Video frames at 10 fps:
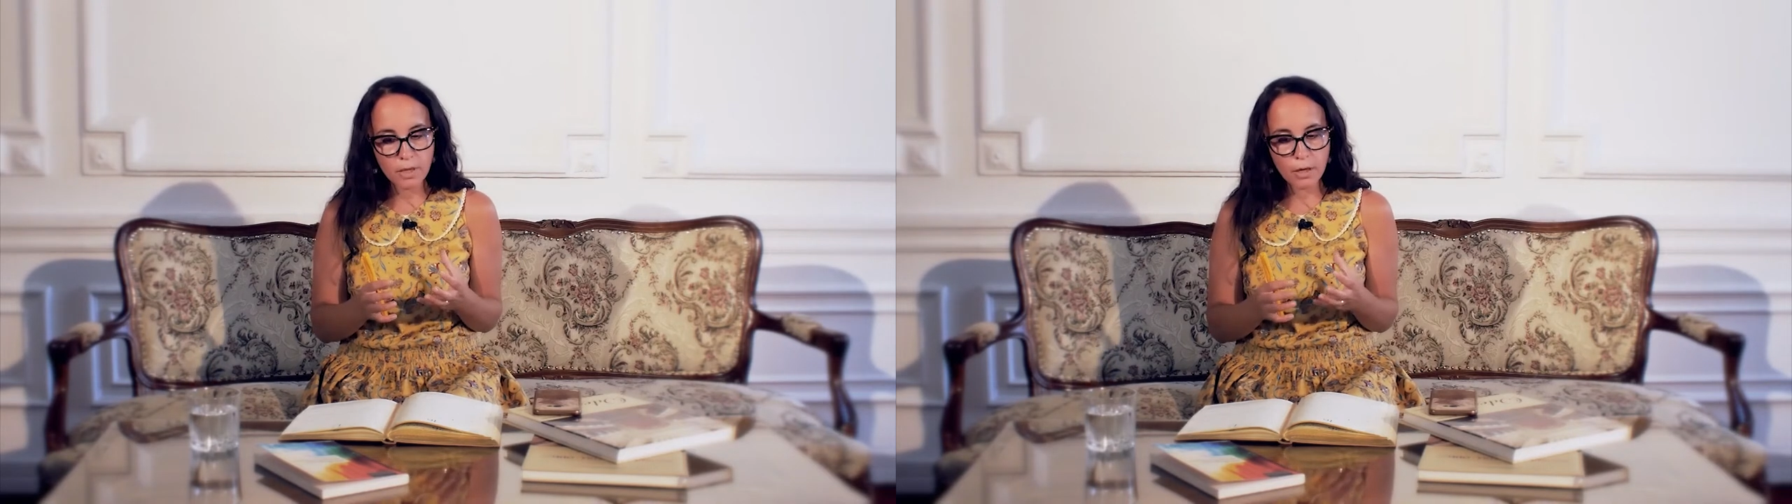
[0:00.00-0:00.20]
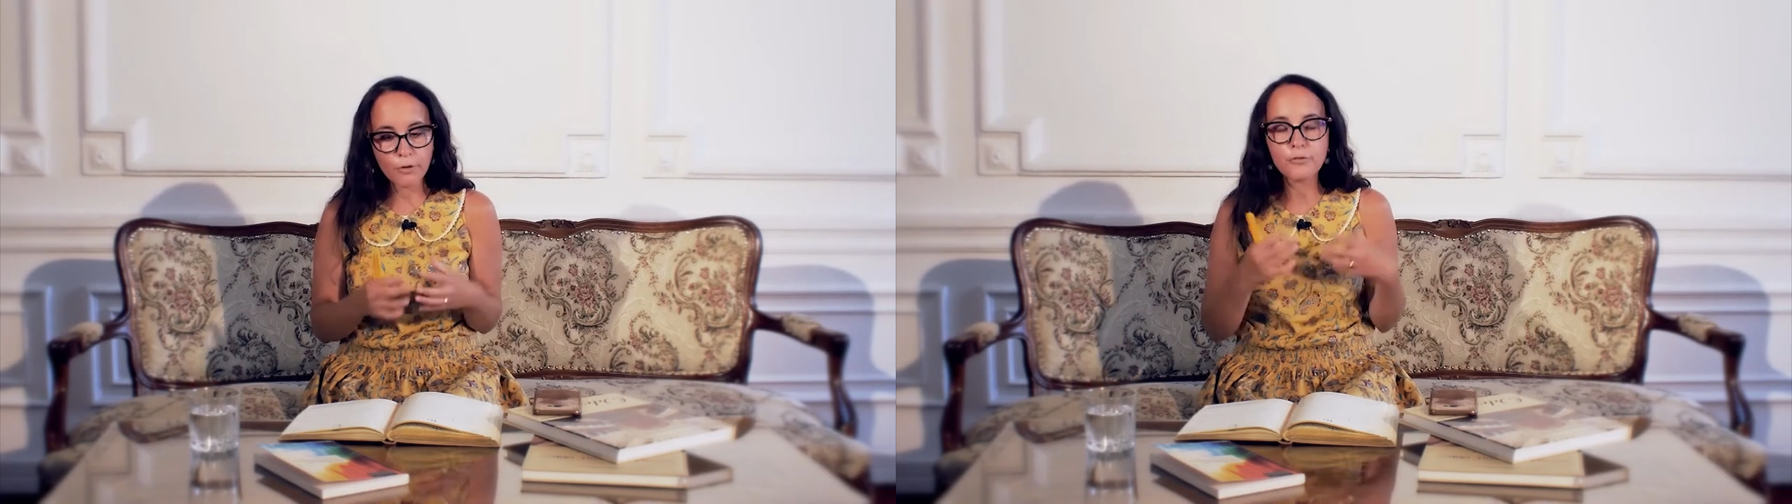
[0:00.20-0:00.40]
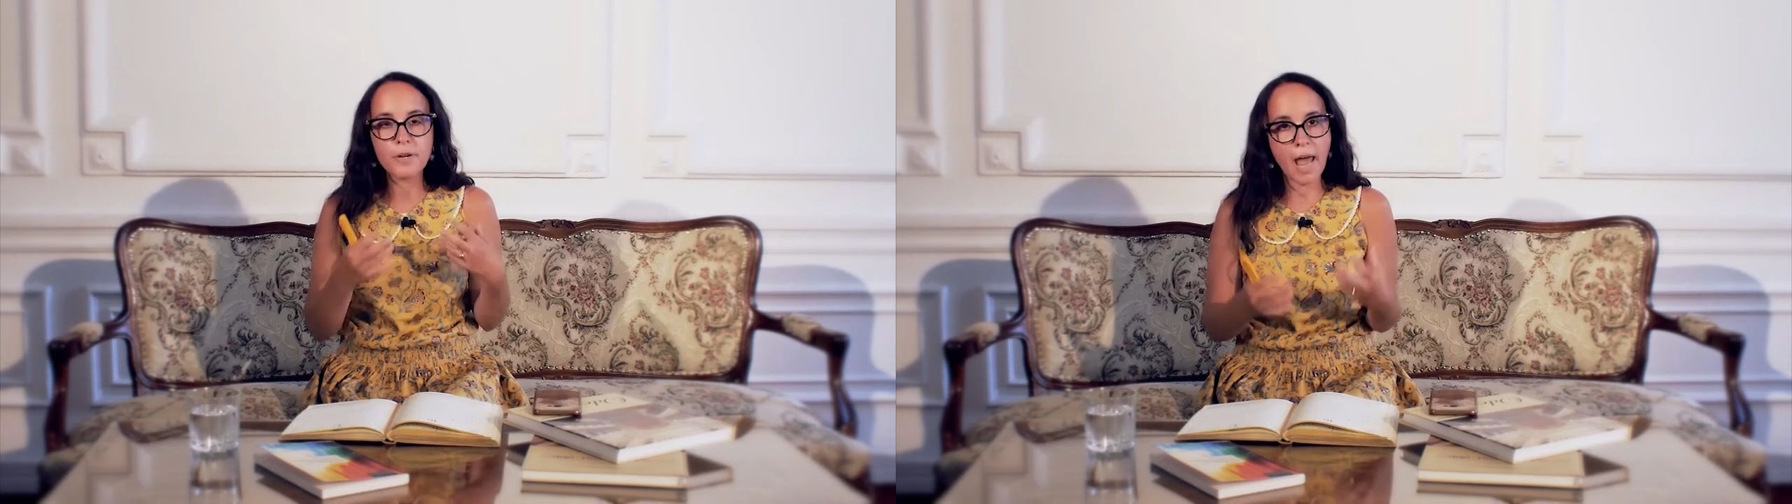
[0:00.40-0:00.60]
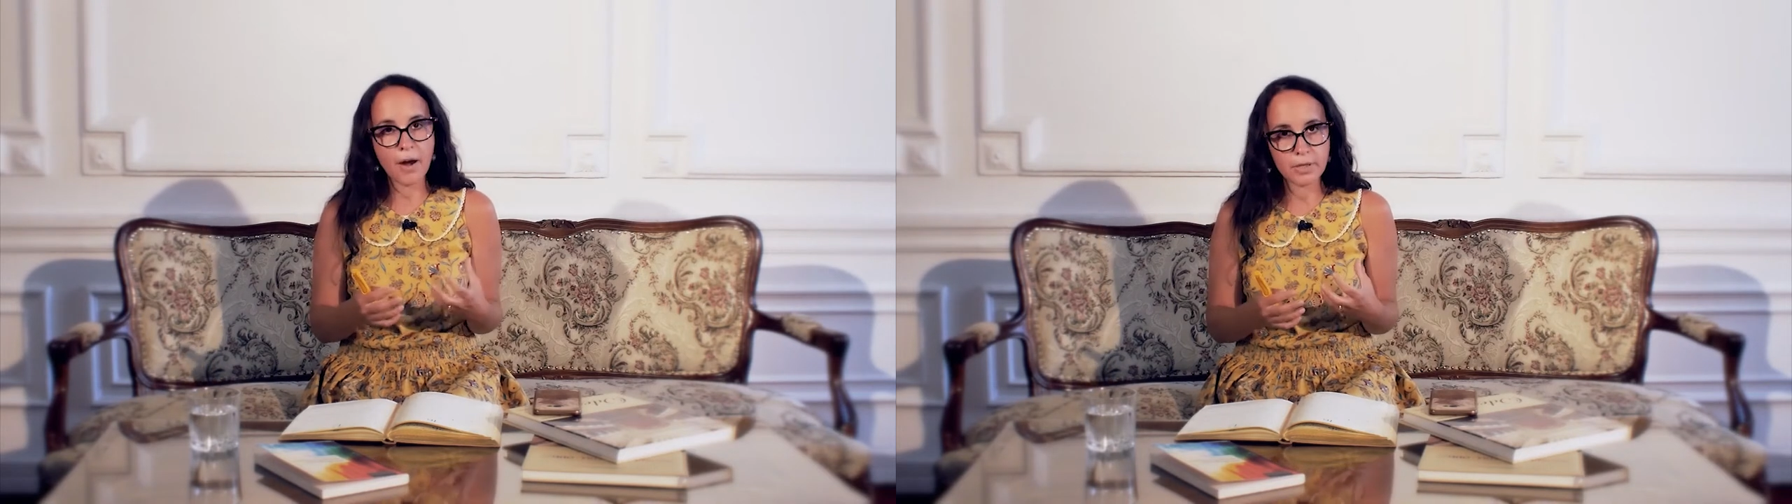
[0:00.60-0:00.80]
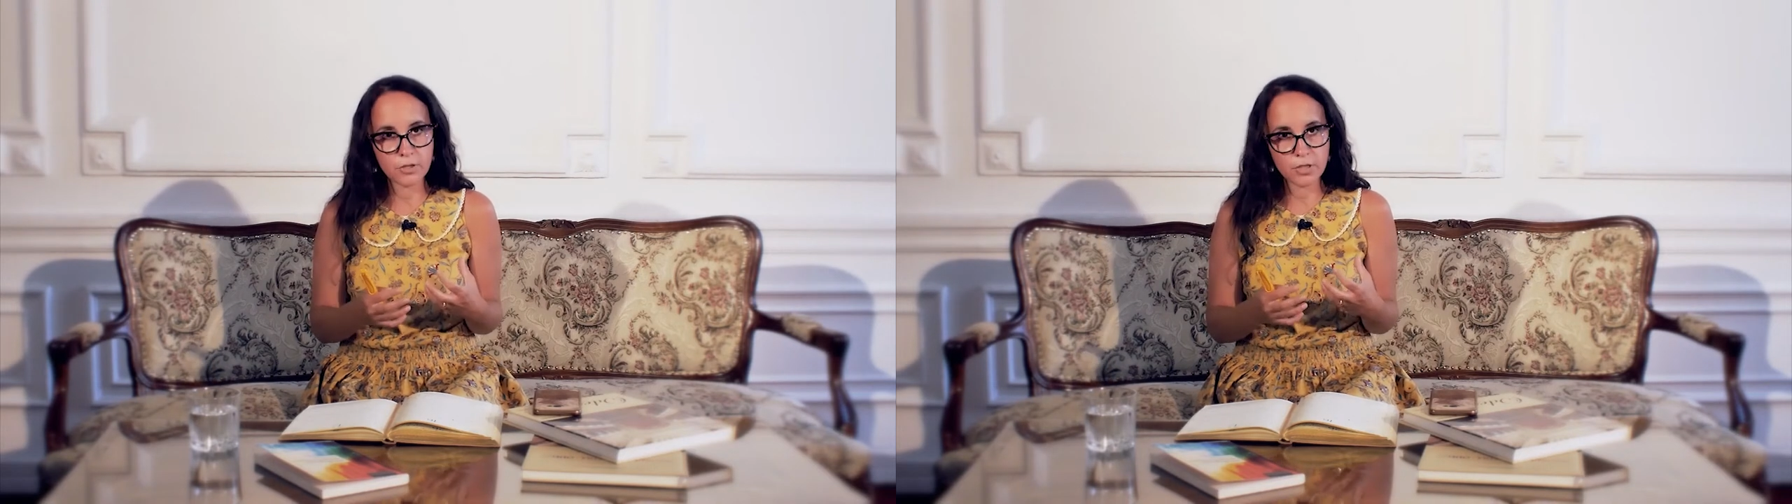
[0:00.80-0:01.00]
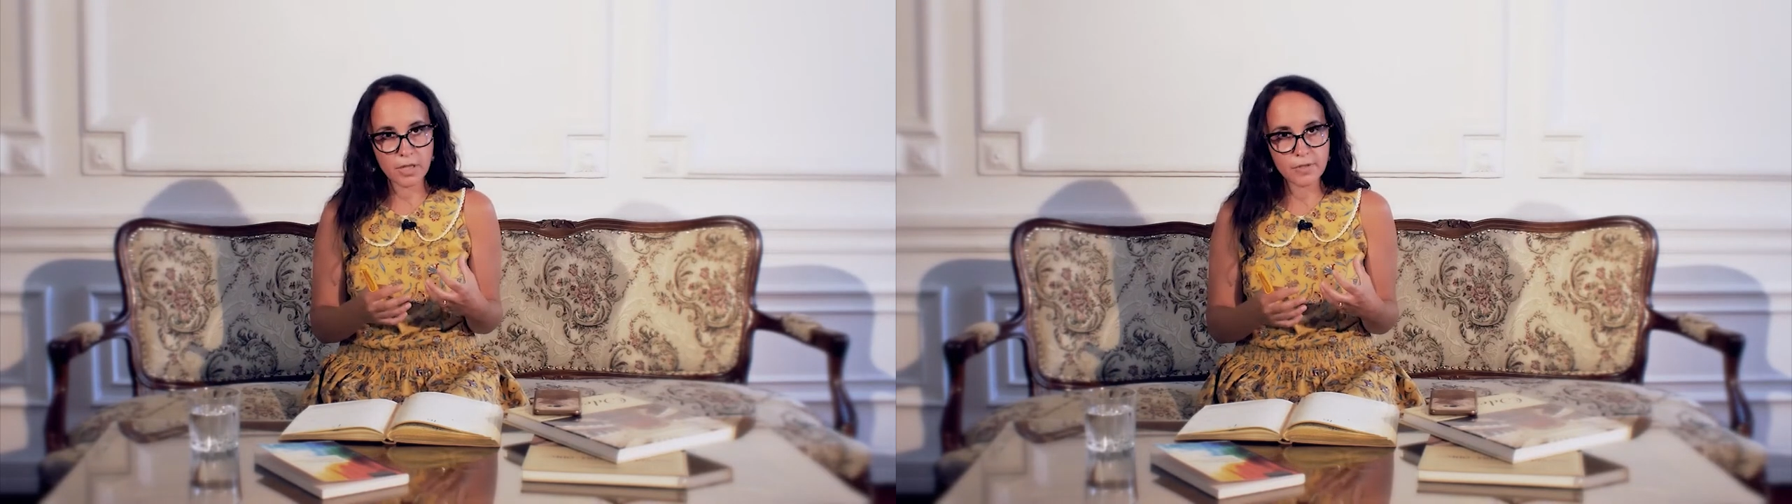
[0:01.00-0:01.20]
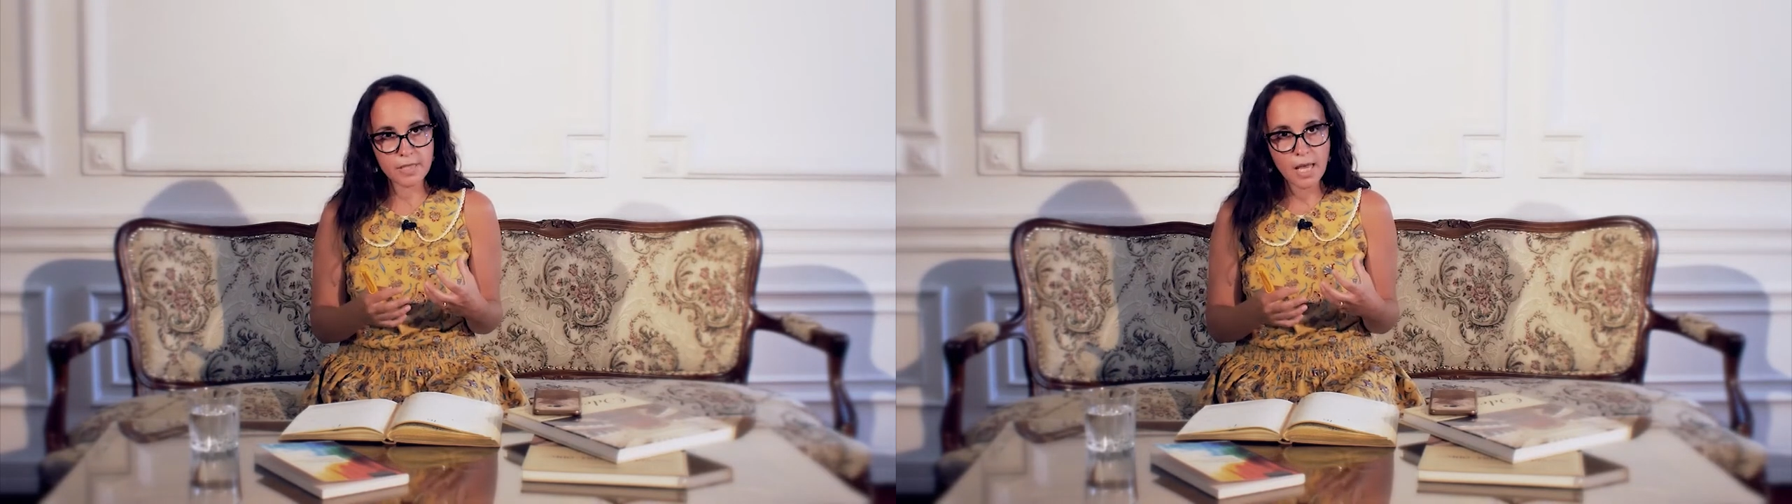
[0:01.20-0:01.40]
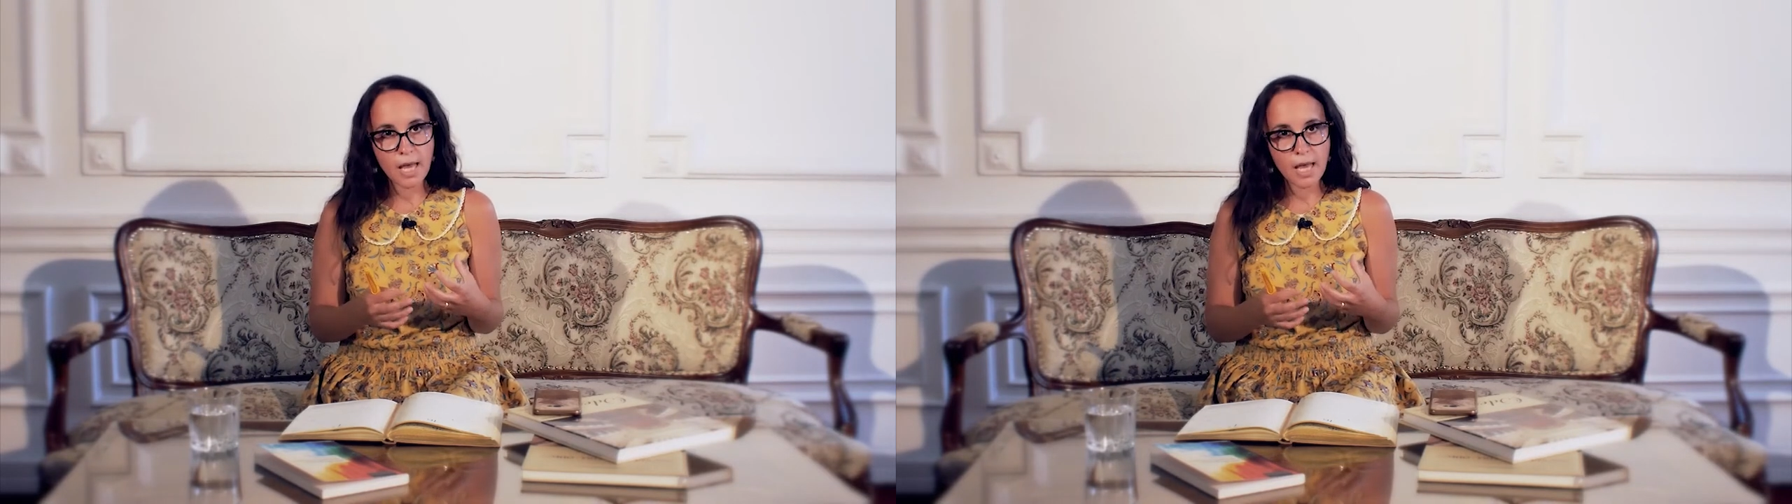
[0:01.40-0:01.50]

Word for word: of narratives